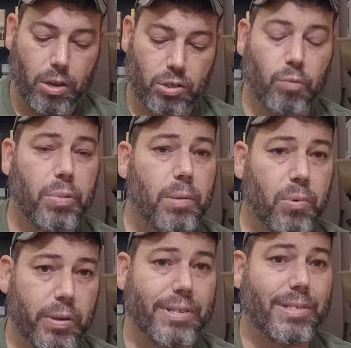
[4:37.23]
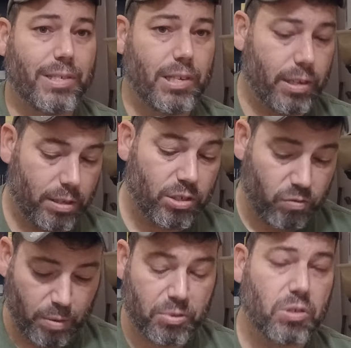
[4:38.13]
so people can see the
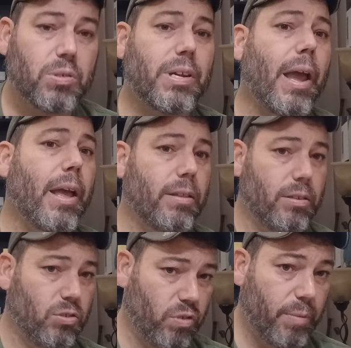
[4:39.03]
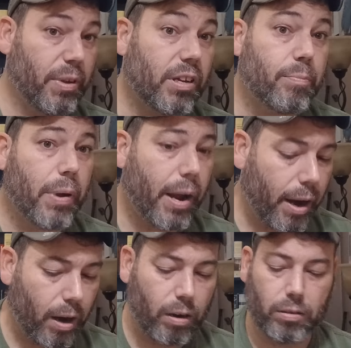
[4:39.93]
scriptures and the dream and
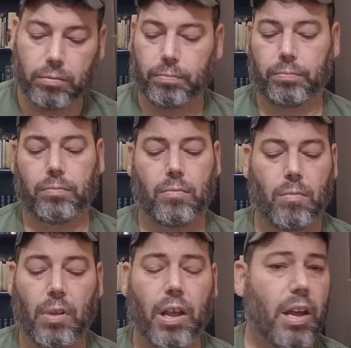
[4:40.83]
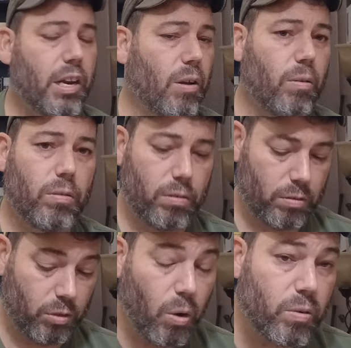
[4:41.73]
compare and they'll
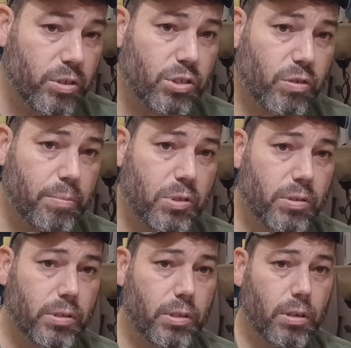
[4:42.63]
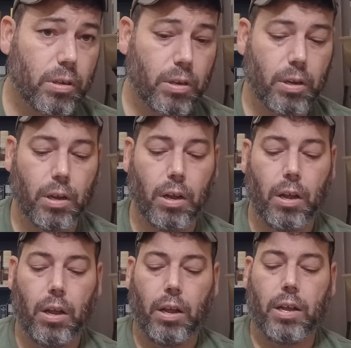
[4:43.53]
learn the scriptures.
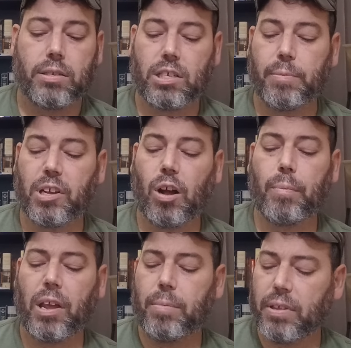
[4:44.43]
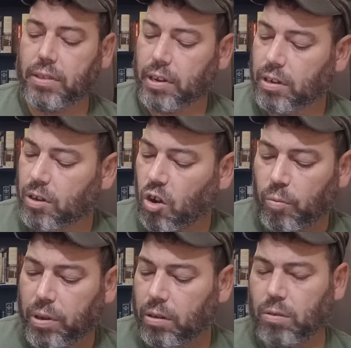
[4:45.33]
And some of y'all may be thinking,
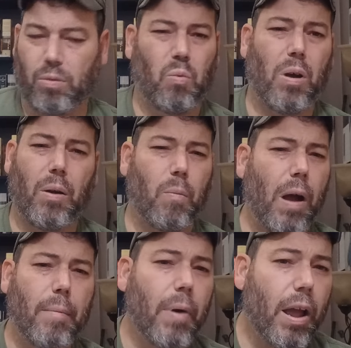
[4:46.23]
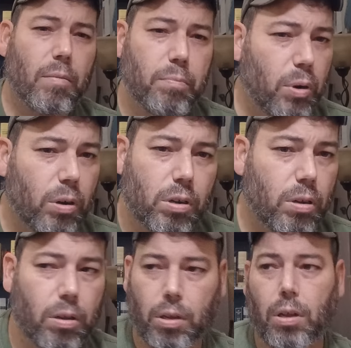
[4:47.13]
Colby, what, why buy a book